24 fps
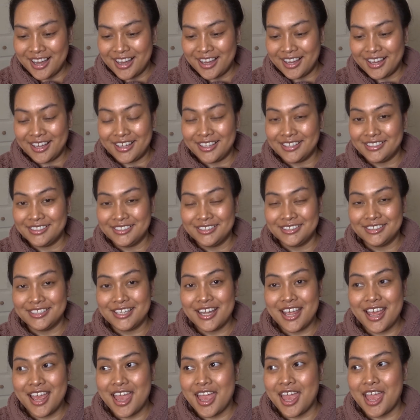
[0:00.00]
And
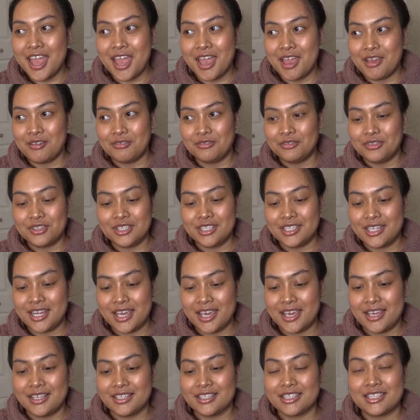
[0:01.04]
every
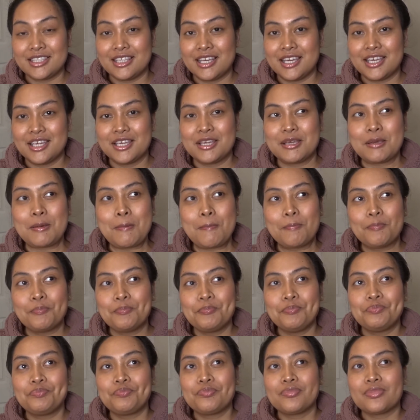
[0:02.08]
day it's like
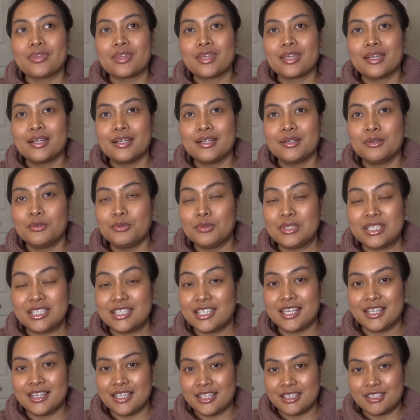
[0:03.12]
we
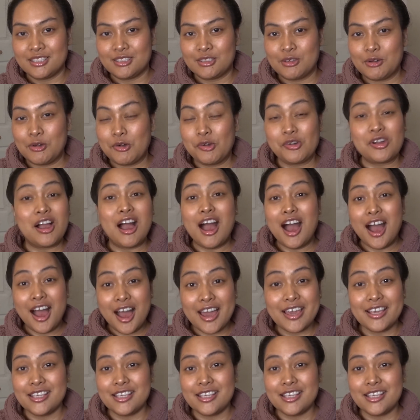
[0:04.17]
sing that song. I